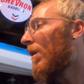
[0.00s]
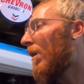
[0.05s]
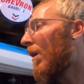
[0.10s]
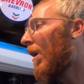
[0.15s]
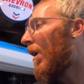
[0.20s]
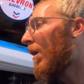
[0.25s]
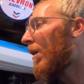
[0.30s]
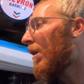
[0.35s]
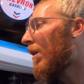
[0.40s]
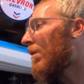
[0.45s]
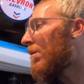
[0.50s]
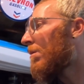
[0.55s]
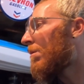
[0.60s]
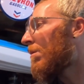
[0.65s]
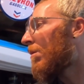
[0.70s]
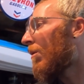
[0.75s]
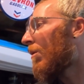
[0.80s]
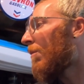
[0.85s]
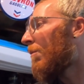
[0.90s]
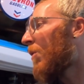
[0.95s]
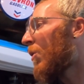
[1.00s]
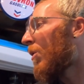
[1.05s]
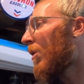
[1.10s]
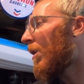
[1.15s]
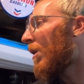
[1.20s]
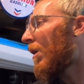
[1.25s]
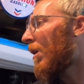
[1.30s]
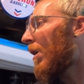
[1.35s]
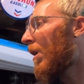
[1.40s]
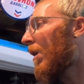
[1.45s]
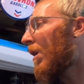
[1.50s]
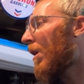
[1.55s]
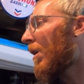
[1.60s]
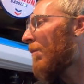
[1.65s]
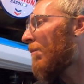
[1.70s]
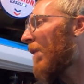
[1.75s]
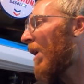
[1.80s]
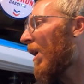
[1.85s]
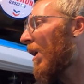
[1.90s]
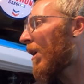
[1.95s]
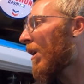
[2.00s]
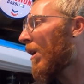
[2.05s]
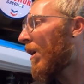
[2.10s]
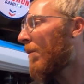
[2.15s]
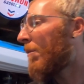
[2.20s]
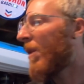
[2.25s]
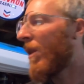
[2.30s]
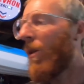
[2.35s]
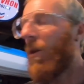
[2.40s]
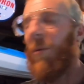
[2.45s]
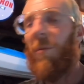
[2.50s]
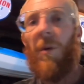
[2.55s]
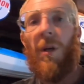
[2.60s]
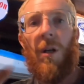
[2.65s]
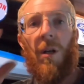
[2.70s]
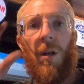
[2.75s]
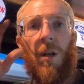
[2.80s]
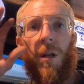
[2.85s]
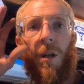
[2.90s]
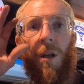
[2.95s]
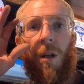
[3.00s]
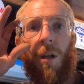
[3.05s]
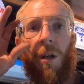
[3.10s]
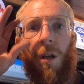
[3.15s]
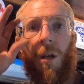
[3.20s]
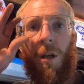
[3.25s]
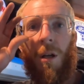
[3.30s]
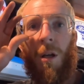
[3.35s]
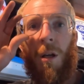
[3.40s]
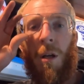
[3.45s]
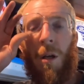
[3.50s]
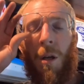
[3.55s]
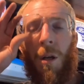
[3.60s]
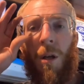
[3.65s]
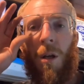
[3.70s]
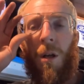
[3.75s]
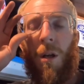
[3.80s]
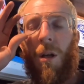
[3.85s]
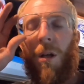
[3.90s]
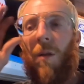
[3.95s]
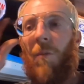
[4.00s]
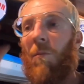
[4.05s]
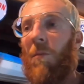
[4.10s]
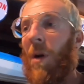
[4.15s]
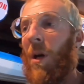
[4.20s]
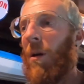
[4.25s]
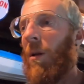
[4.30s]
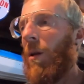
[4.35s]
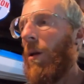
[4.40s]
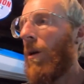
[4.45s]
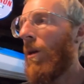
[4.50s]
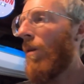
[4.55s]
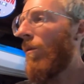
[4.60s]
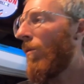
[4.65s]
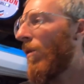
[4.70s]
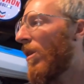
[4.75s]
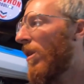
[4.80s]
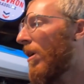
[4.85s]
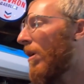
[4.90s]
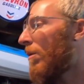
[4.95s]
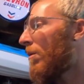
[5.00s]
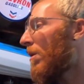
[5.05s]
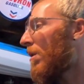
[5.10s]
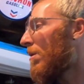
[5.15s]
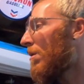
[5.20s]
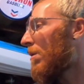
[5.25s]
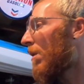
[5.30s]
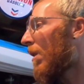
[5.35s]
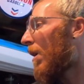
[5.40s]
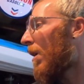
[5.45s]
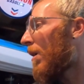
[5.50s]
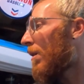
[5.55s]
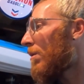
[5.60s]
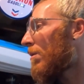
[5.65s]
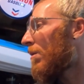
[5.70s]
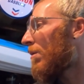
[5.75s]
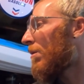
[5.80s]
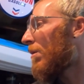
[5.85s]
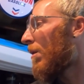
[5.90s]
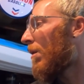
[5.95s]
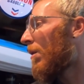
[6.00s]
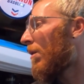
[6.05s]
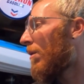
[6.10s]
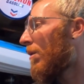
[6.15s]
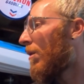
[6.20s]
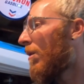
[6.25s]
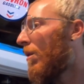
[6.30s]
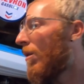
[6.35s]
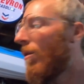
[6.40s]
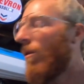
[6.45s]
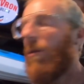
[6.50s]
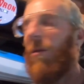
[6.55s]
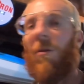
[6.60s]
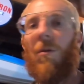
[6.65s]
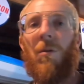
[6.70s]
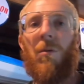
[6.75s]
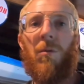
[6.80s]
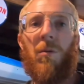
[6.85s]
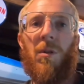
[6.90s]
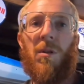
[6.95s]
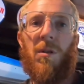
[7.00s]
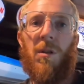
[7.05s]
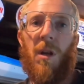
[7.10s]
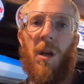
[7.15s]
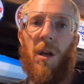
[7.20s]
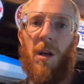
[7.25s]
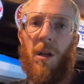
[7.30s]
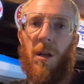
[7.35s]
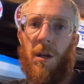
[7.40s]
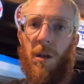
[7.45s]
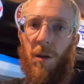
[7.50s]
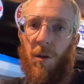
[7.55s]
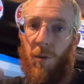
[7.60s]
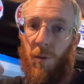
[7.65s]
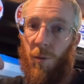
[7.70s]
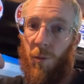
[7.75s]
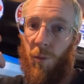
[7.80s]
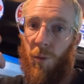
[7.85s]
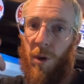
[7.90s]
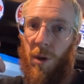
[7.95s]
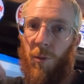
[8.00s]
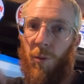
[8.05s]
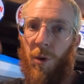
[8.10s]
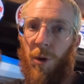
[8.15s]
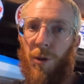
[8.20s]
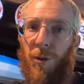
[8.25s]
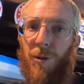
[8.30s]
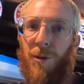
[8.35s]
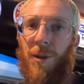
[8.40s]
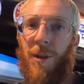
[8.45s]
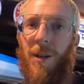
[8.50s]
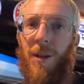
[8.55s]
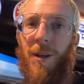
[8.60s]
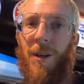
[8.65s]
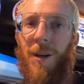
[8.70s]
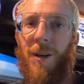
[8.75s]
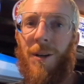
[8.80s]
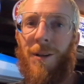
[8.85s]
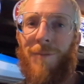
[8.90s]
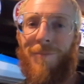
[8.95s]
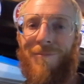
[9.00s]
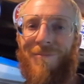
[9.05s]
yeah, I guess until the morning and I come back and I'm a little bit better looking without these glasses on. You know what we say, we will see ya.